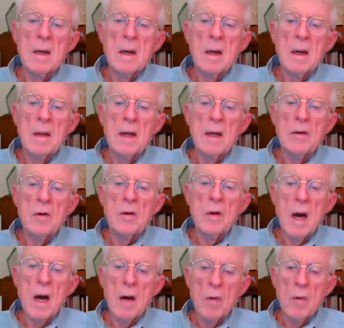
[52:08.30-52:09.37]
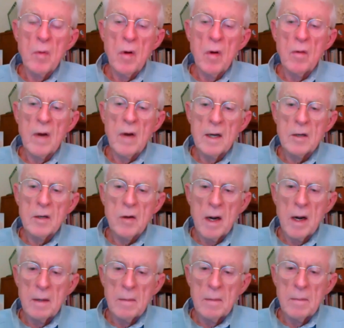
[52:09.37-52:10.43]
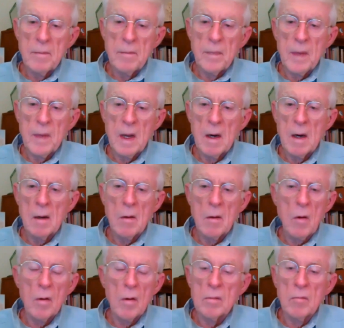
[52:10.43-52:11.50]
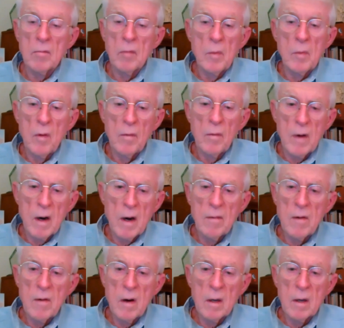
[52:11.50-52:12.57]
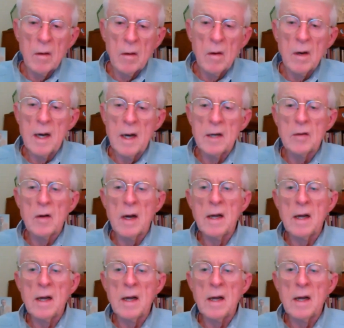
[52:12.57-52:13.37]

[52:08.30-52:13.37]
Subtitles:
they do not remove nitrate or remove very, very little nitrate.